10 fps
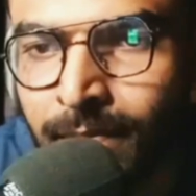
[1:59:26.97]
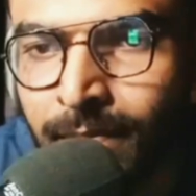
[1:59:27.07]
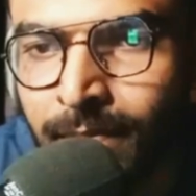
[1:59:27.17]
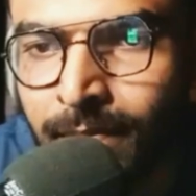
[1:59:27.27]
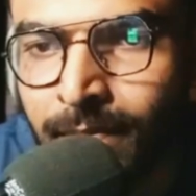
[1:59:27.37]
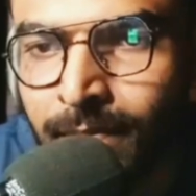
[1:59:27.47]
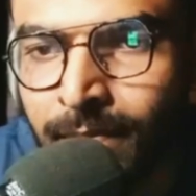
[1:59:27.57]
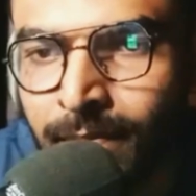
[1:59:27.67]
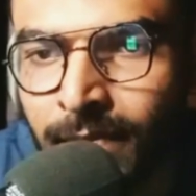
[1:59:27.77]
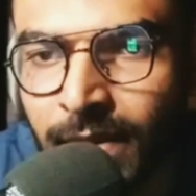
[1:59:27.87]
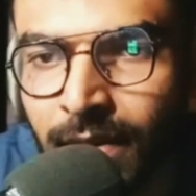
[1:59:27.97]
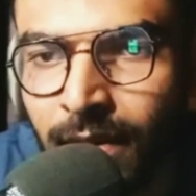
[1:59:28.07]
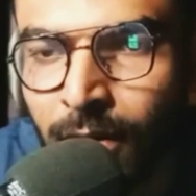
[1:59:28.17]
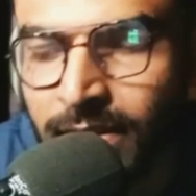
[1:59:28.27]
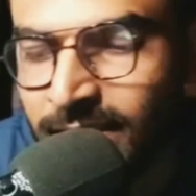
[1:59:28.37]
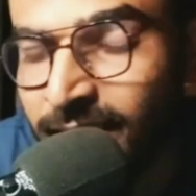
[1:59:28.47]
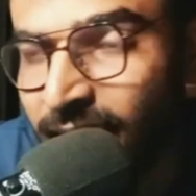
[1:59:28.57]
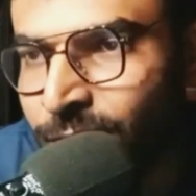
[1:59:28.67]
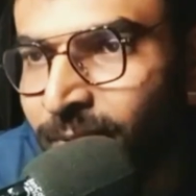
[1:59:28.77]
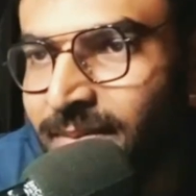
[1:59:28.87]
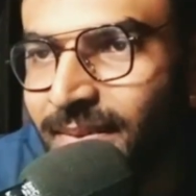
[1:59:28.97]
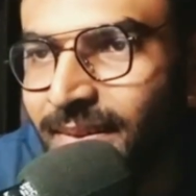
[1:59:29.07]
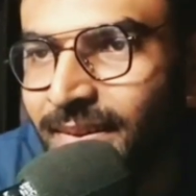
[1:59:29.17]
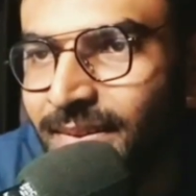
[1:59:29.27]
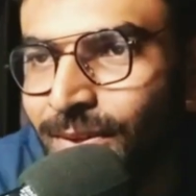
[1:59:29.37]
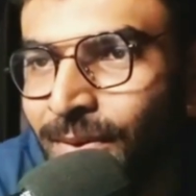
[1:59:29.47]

Hmm. Oh, this is the last one.